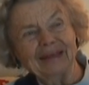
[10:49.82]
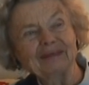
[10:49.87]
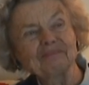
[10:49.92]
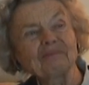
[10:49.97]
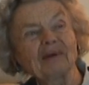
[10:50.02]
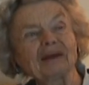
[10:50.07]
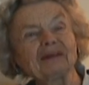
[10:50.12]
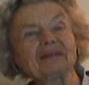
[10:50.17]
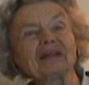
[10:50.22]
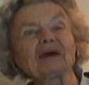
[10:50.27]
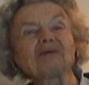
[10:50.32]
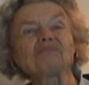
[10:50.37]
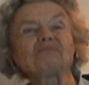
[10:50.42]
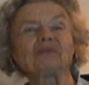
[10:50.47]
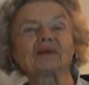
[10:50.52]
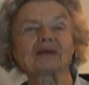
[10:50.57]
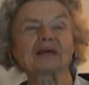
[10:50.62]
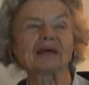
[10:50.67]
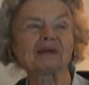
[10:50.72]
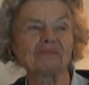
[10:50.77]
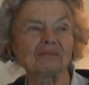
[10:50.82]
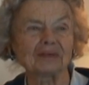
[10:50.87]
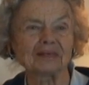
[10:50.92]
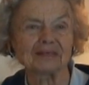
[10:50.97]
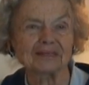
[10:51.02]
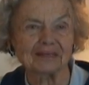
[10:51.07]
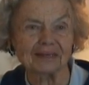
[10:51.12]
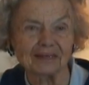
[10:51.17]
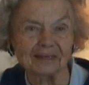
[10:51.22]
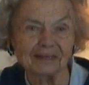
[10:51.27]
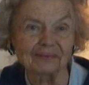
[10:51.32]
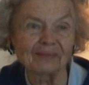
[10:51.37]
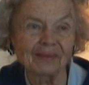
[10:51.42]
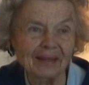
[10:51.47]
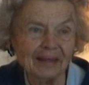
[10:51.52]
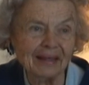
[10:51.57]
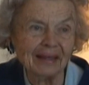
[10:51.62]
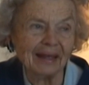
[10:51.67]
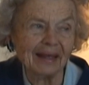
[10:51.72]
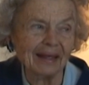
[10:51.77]
and my life became easier
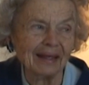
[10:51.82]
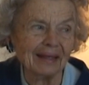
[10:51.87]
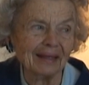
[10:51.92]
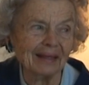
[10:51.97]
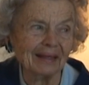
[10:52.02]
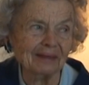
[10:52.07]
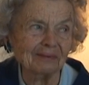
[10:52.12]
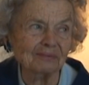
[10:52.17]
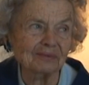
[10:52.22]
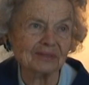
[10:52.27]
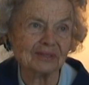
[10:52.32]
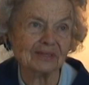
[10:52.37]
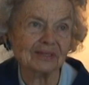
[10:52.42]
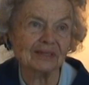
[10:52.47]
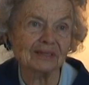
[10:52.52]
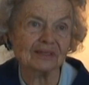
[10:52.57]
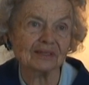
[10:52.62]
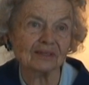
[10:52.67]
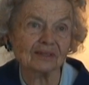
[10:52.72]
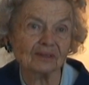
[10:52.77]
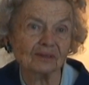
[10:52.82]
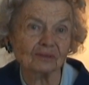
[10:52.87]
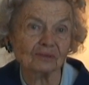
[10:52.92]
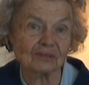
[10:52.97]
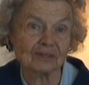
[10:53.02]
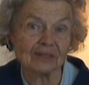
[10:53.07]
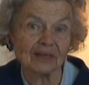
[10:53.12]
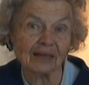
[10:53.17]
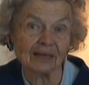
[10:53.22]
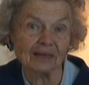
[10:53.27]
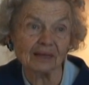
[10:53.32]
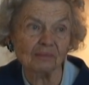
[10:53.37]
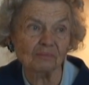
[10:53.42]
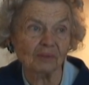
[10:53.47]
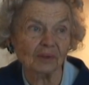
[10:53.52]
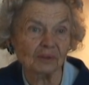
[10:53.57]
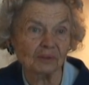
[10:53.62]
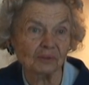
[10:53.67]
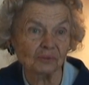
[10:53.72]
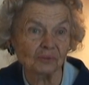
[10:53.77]
ever since Oksana
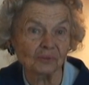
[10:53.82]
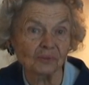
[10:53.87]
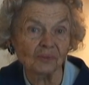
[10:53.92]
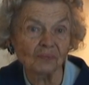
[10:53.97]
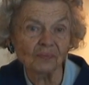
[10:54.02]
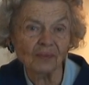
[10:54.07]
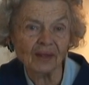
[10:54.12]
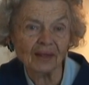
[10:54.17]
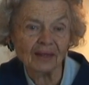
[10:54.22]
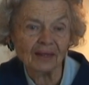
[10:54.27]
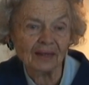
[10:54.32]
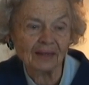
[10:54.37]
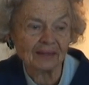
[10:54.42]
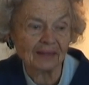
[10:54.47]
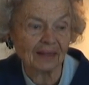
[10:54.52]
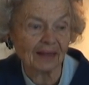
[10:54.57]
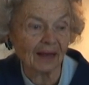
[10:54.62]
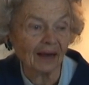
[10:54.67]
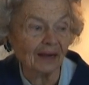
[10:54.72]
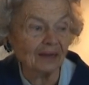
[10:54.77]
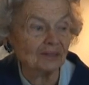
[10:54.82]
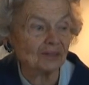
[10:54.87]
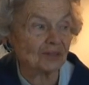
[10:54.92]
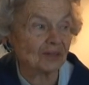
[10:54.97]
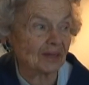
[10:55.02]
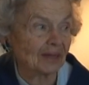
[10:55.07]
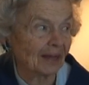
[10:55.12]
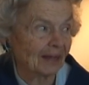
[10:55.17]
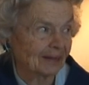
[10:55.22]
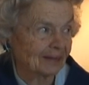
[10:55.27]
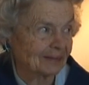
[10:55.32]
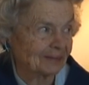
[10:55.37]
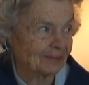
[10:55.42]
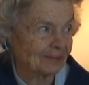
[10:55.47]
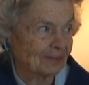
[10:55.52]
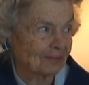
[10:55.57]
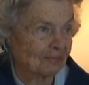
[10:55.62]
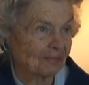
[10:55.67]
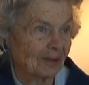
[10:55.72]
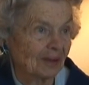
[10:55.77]
Bayul, the ice skater,
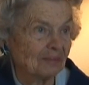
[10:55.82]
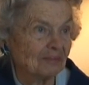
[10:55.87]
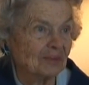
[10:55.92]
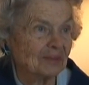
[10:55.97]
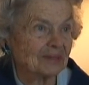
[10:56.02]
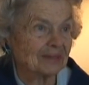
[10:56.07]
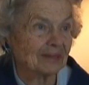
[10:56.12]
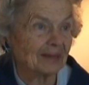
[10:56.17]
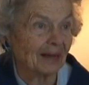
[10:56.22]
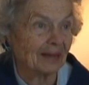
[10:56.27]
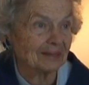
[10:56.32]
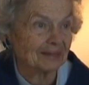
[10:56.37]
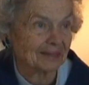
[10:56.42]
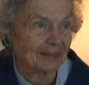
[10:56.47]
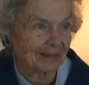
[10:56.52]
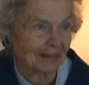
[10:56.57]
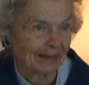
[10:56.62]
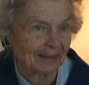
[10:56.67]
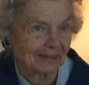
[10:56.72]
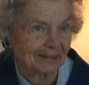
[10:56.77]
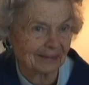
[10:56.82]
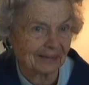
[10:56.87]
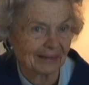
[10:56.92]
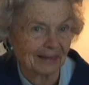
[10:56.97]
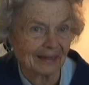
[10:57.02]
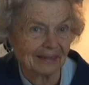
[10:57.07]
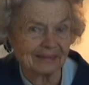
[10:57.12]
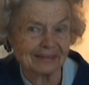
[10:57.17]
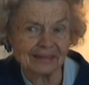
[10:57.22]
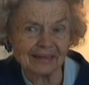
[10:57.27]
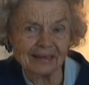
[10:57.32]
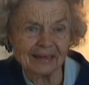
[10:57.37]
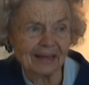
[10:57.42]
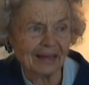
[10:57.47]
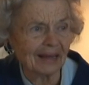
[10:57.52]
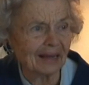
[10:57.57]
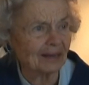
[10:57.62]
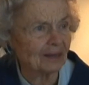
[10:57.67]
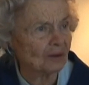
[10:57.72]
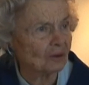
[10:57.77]
the famous ice skater, got
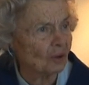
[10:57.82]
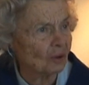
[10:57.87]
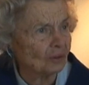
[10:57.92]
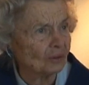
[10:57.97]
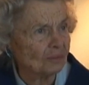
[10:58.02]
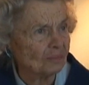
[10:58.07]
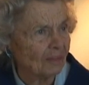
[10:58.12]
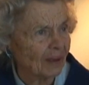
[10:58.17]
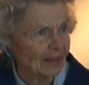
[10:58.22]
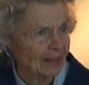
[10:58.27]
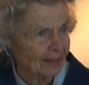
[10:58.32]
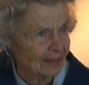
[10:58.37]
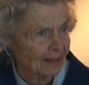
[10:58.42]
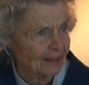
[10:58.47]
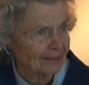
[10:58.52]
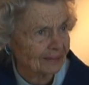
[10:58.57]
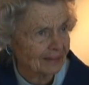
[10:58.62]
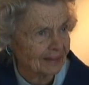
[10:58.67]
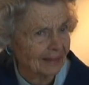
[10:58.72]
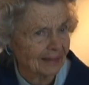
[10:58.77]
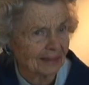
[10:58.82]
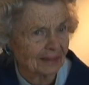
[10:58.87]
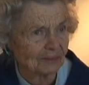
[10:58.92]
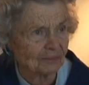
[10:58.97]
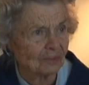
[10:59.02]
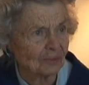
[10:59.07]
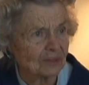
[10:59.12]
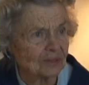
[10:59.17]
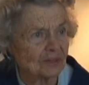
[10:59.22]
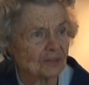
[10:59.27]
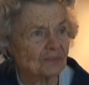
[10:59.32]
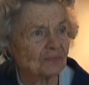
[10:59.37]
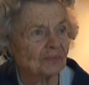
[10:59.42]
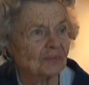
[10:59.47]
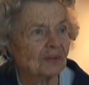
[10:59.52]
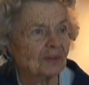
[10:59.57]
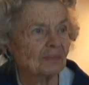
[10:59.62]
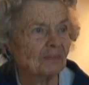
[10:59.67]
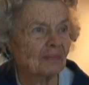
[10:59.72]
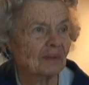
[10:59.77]
a gold medal, I think it was,
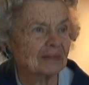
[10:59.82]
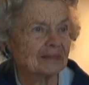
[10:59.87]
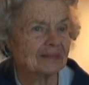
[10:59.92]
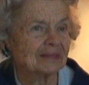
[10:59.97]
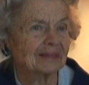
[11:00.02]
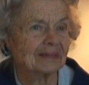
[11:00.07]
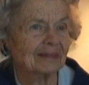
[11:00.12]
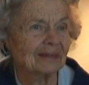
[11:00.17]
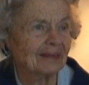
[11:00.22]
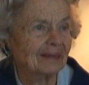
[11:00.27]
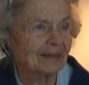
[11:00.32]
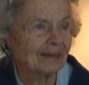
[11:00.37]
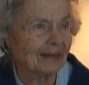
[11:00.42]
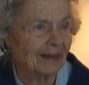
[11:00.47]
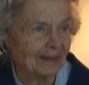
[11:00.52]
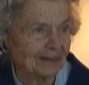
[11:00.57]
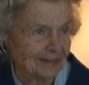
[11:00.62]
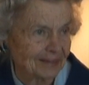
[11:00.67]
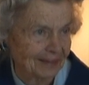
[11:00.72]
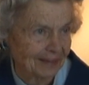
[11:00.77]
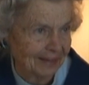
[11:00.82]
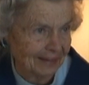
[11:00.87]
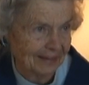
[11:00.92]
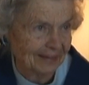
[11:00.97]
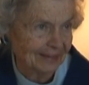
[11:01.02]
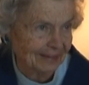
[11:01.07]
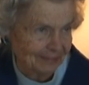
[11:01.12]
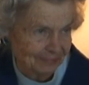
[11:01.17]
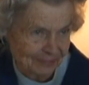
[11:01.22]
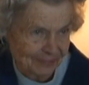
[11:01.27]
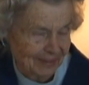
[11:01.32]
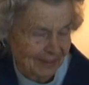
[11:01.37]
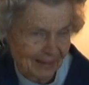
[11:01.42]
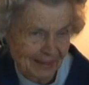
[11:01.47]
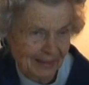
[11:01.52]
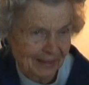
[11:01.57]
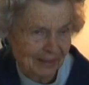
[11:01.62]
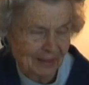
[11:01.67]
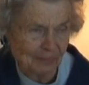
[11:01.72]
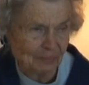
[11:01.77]
for the best ice skating
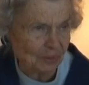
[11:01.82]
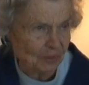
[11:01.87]
a